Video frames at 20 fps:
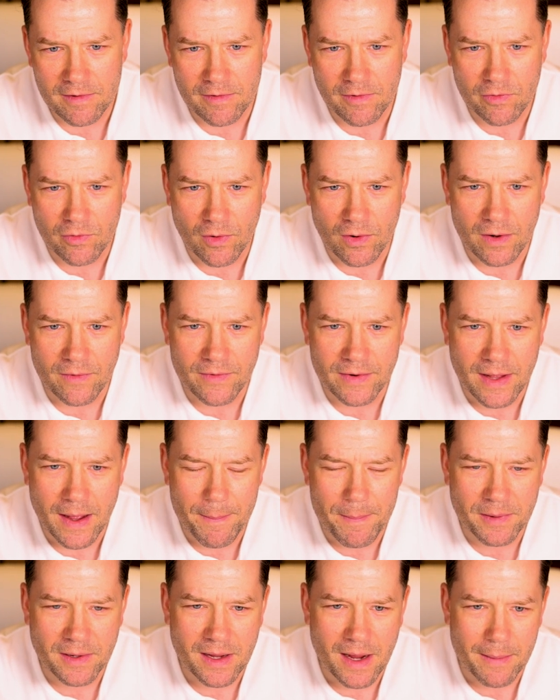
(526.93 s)
sort of an
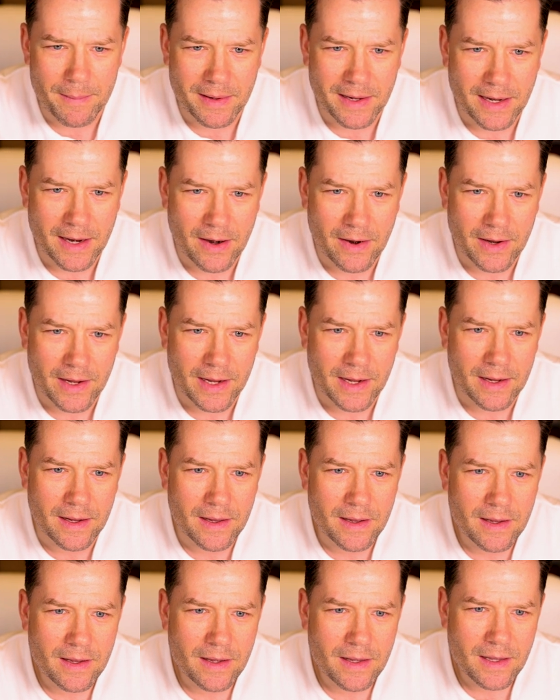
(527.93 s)
up-and-coming area.
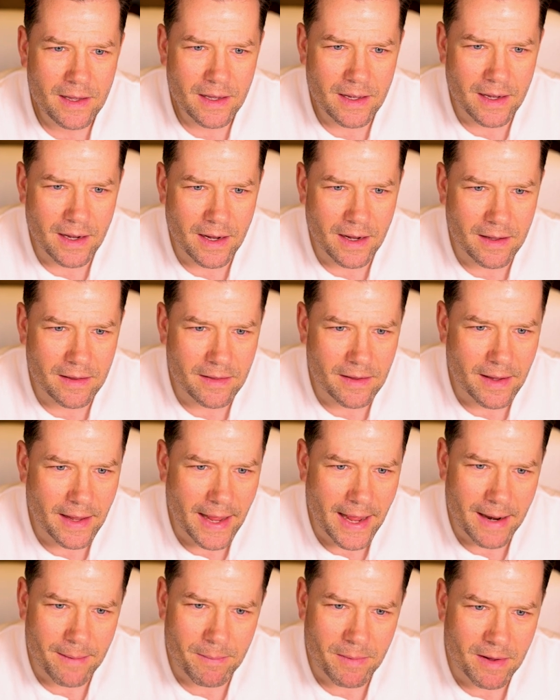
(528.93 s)
The
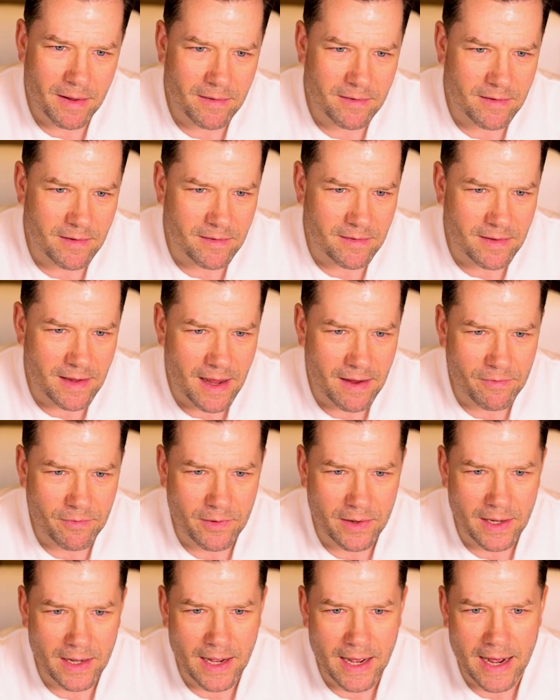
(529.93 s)
Edmonds is
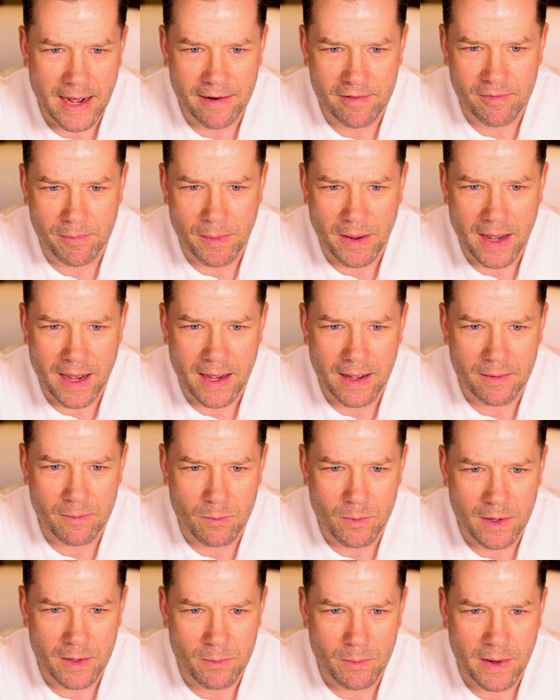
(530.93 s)
definitely a hot spot.
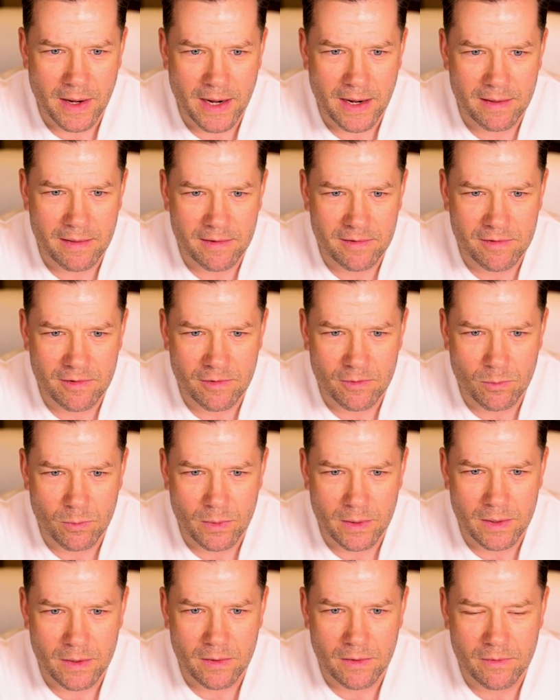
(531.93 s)
Woodway, this is
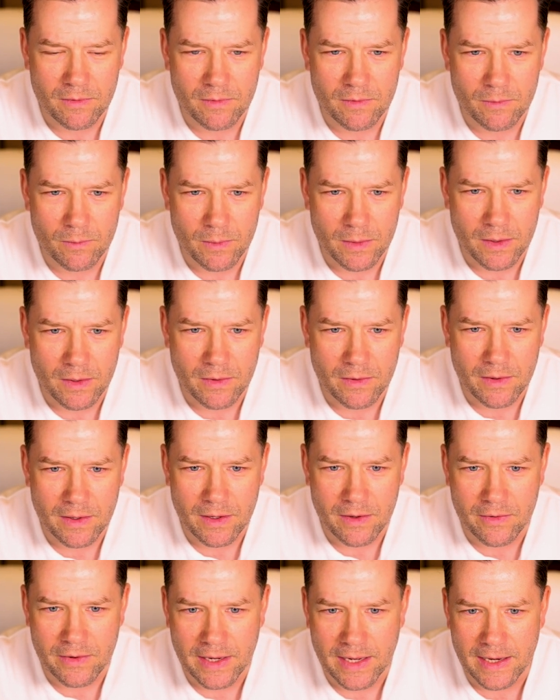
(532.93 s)
real
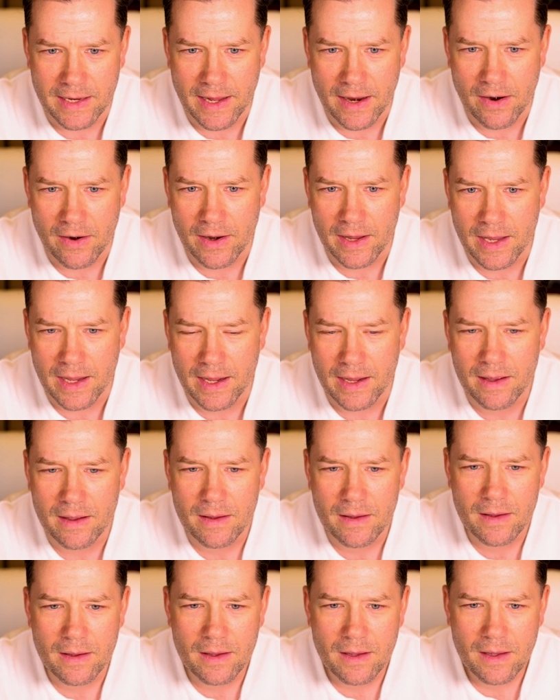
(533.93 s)
elite area.
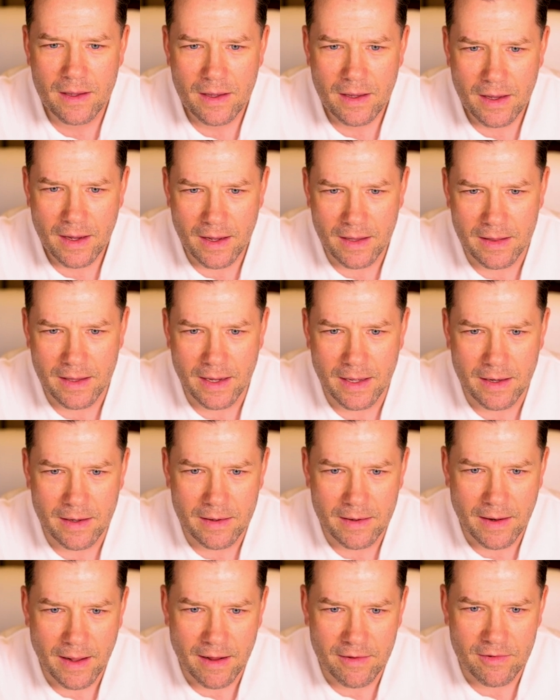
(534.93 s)
And
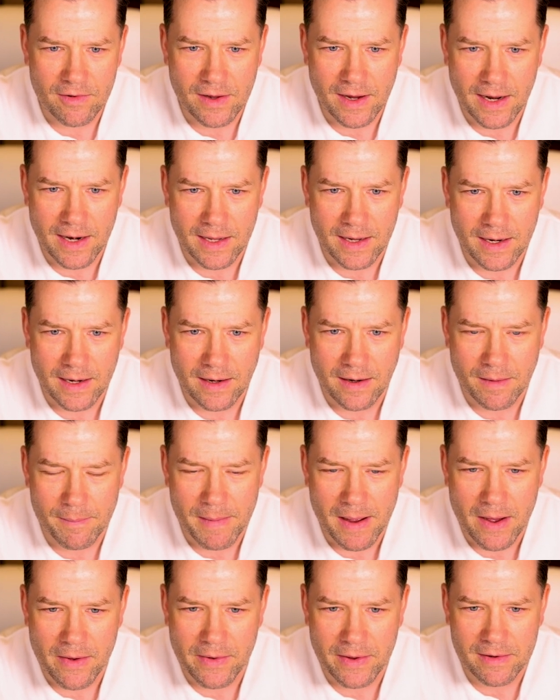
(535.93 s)
then as you kind of get into
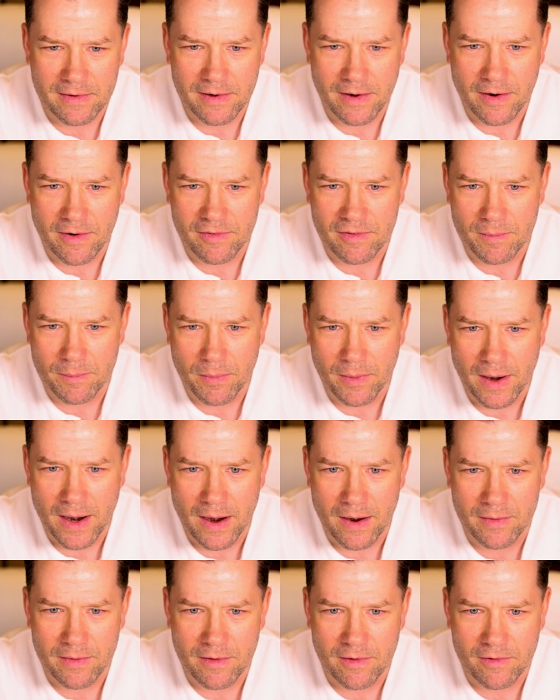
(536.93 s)
Mount Lake Terrace and
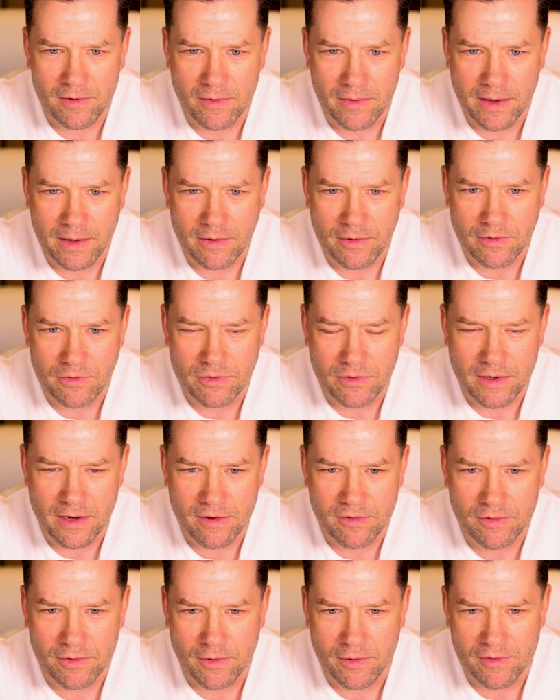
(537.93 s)
Briar, these are like your
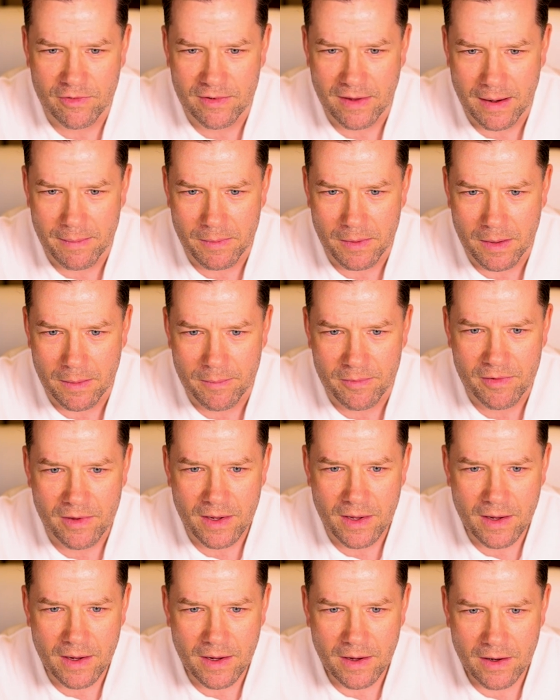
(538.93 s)
traditional suburbs.
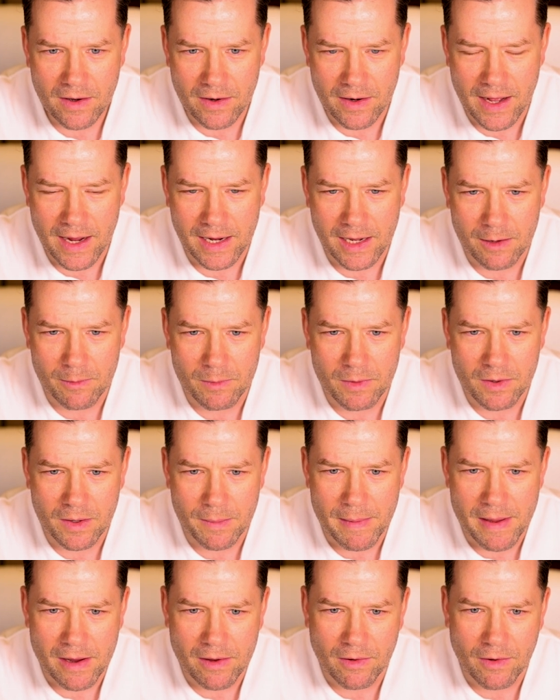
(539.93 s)
You're not going to really
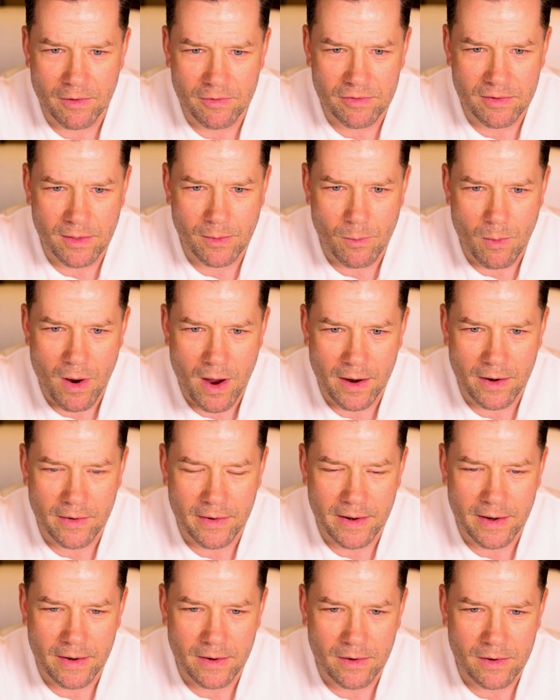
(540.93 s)
be close to the water
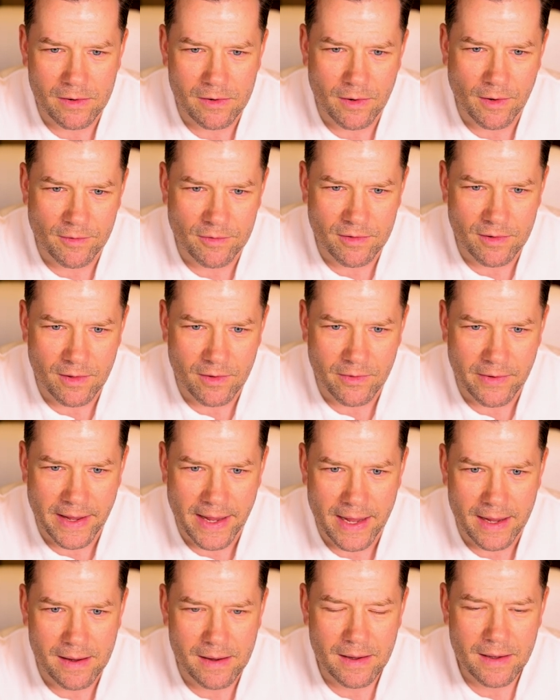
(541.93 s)
here or close to the
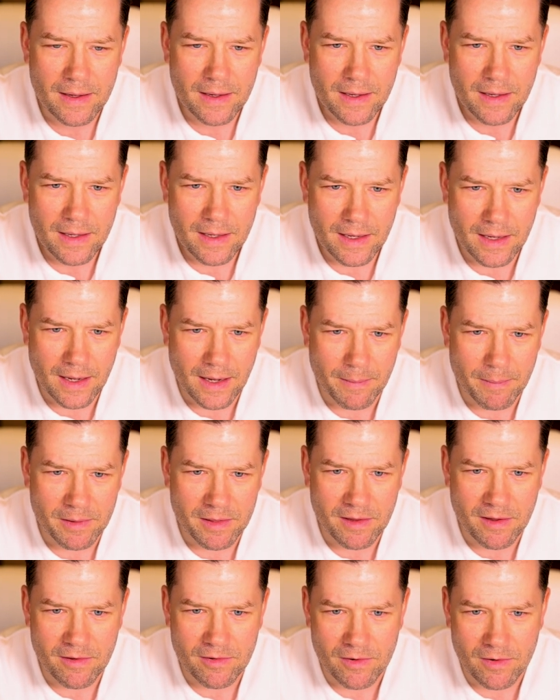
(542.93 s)
lake, but
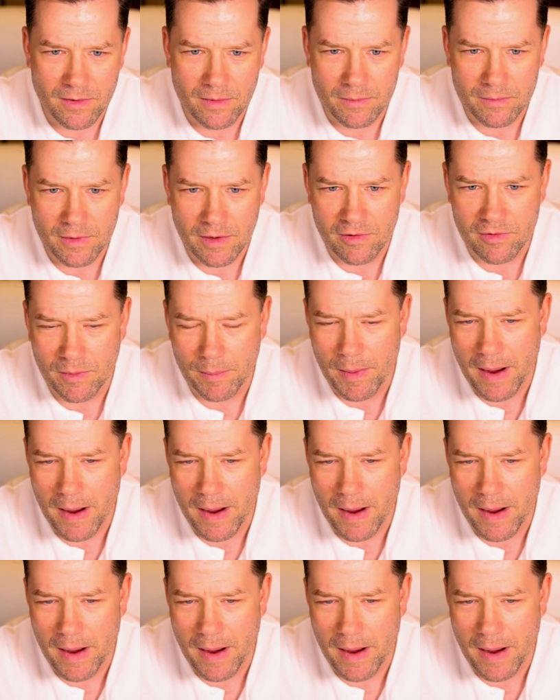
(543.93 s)
these are